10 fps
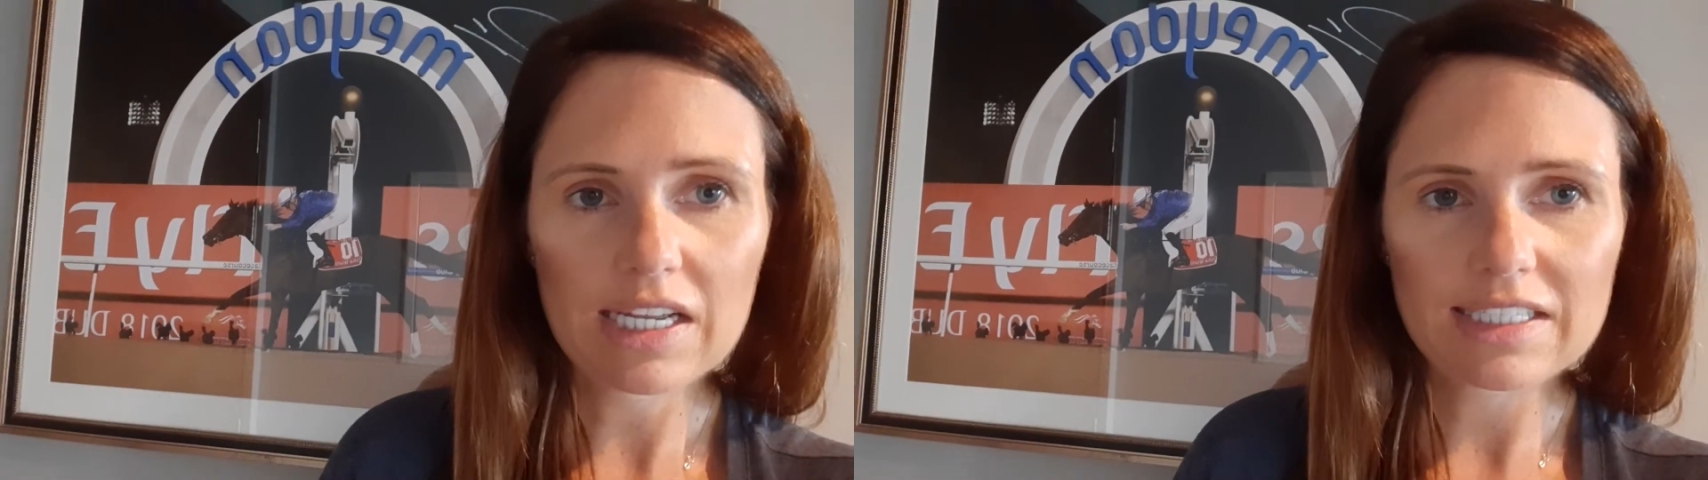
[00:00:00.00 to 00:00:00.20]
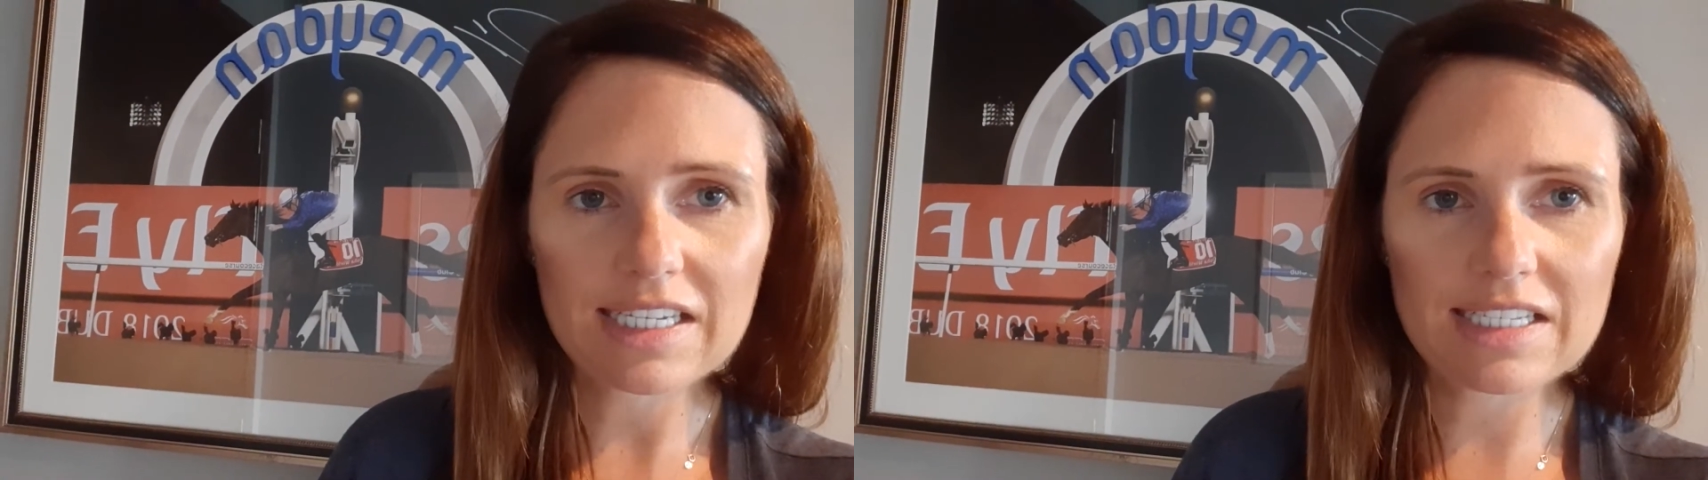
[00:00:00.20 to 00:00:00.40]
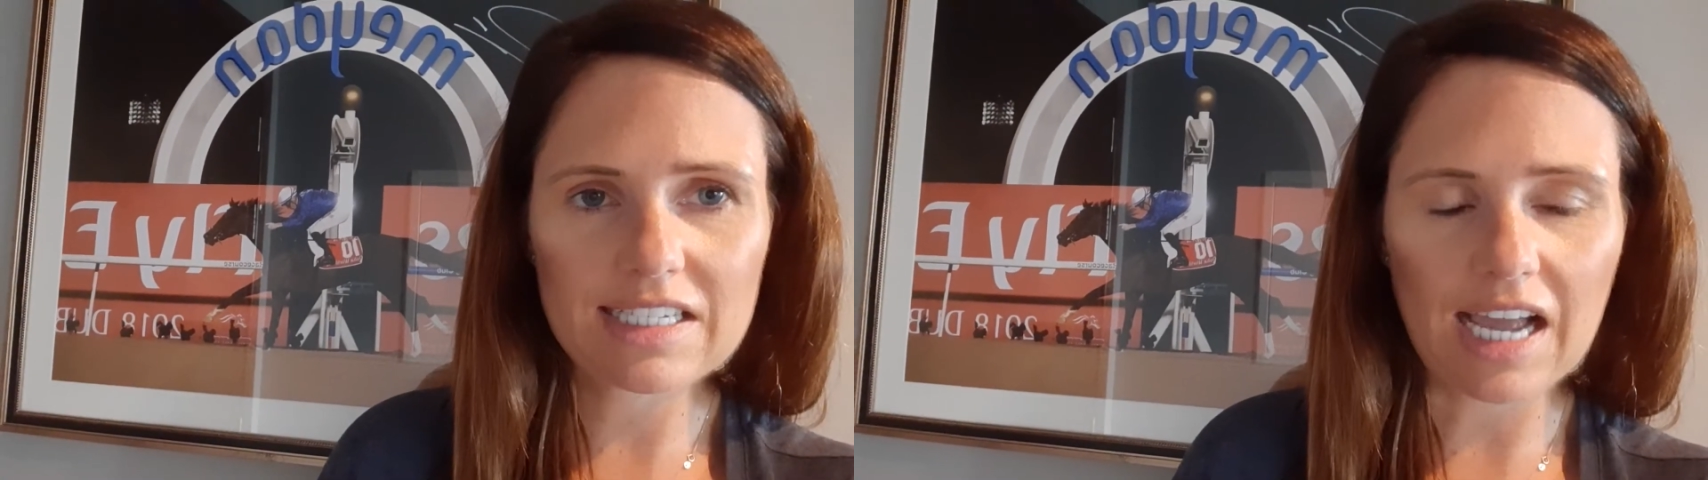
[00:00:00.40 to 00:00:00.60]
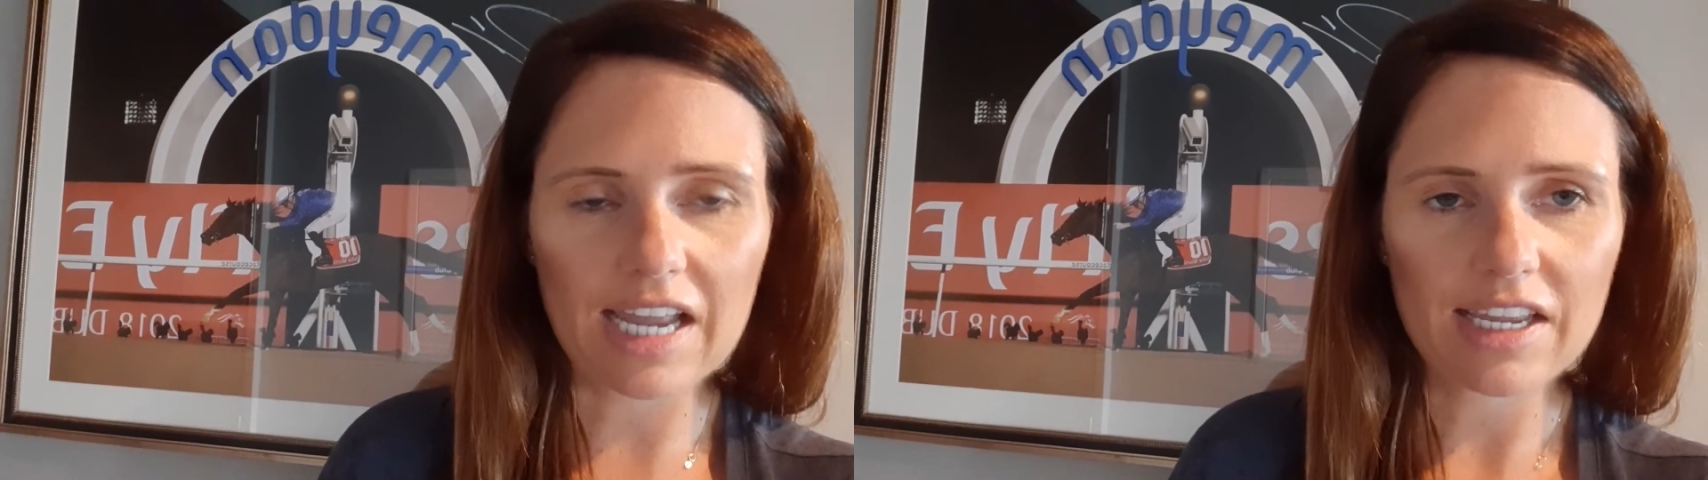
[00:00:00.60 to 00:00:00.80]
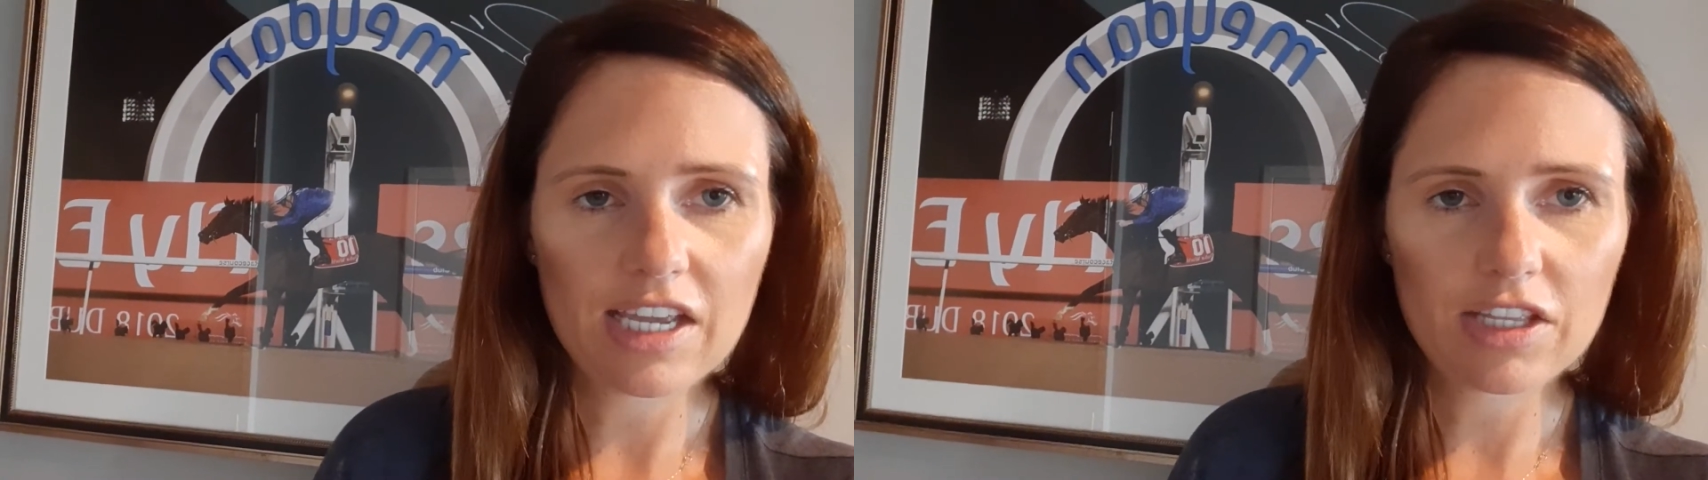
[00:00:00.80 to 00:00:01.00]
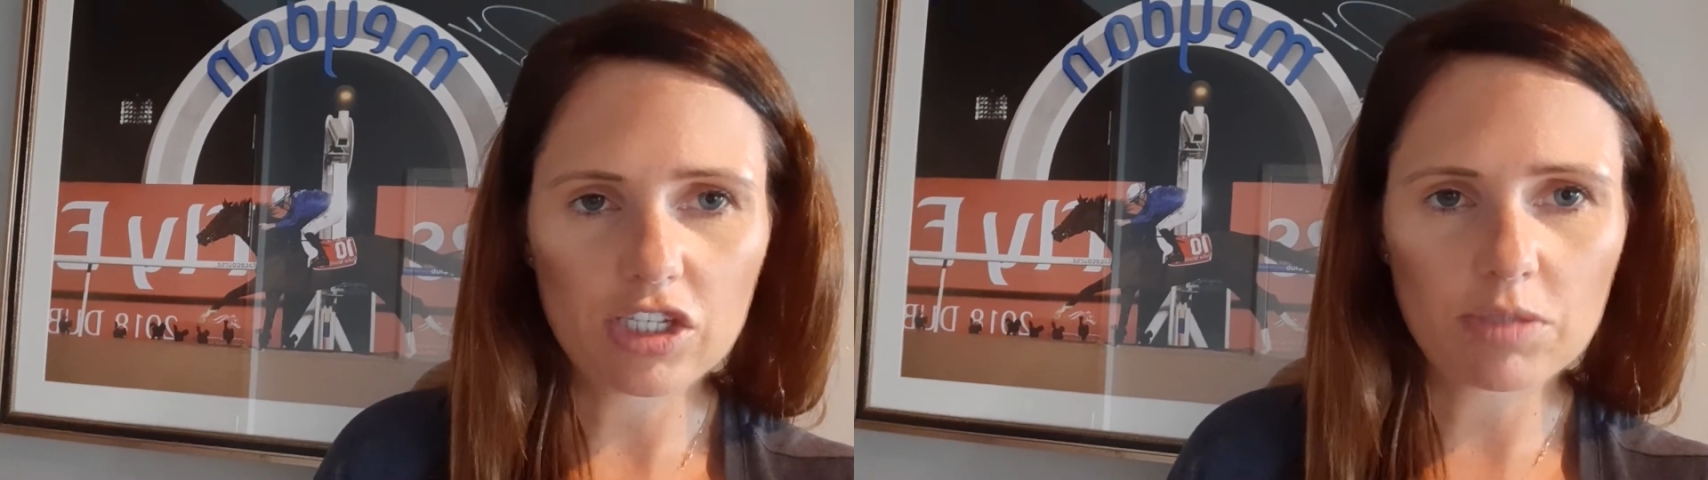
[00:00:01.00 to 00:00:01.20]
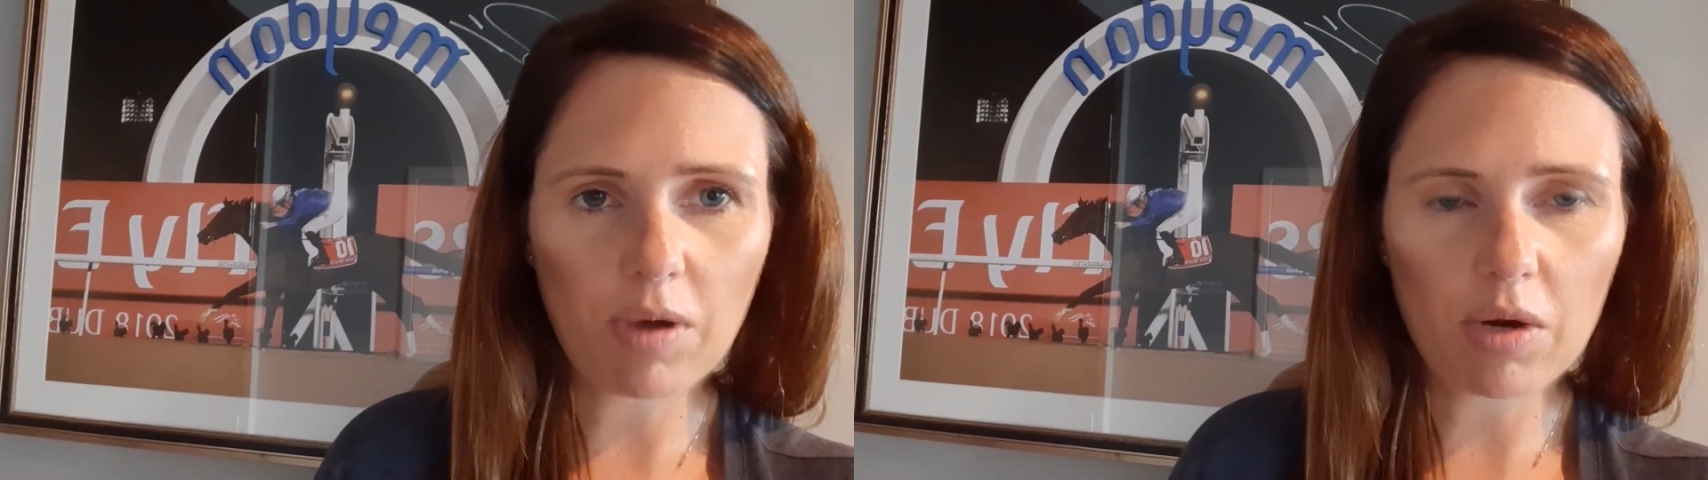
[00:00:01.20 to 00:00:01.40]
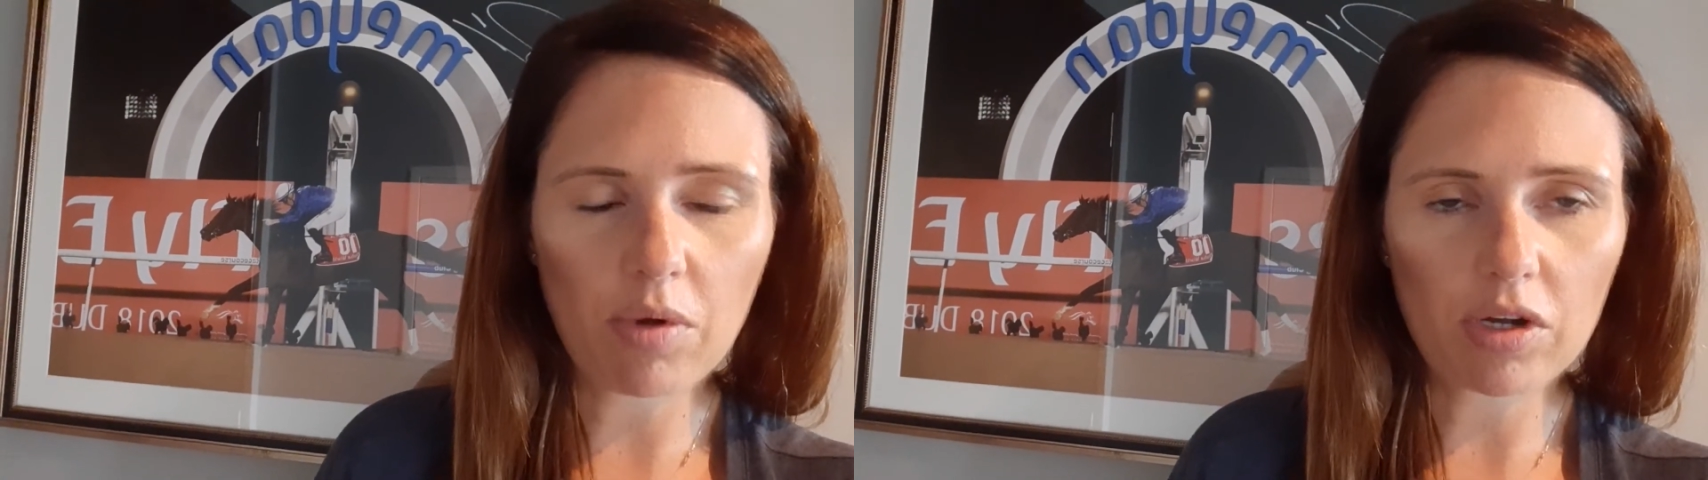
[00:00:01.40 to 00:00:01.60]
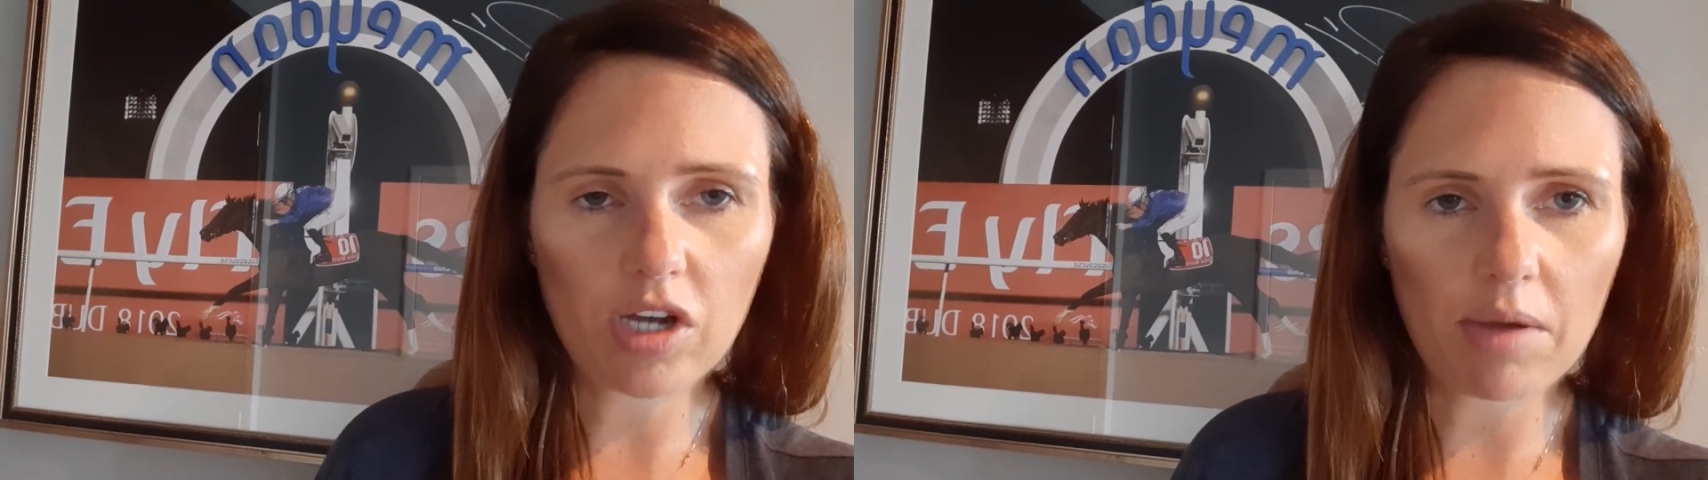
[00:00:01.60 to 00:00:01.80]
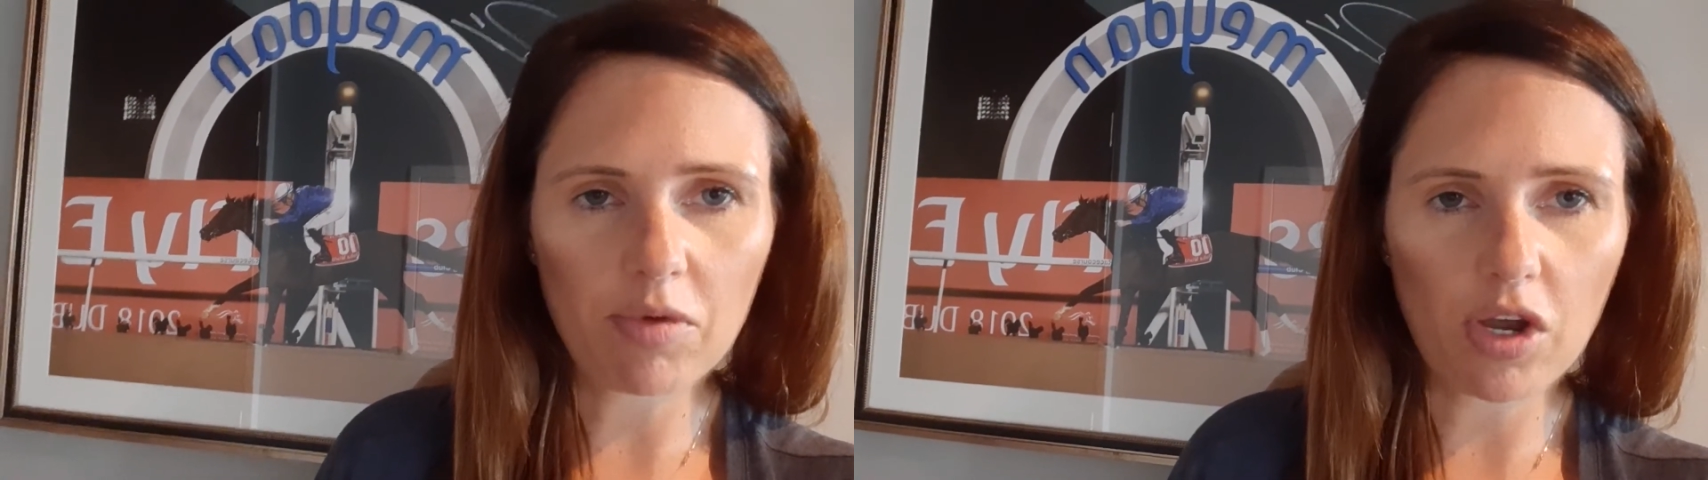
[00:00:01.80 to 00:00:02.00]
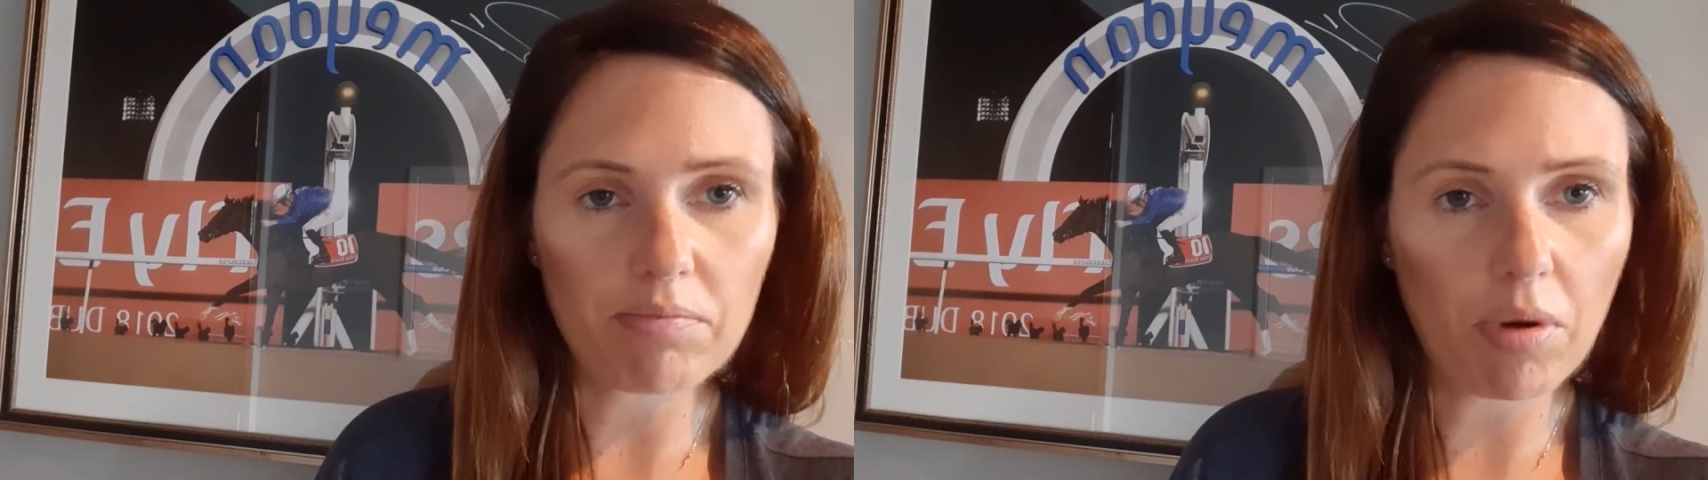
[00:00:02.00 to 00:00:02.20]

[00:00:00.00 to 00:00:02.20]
did say that Dubai World Cup night,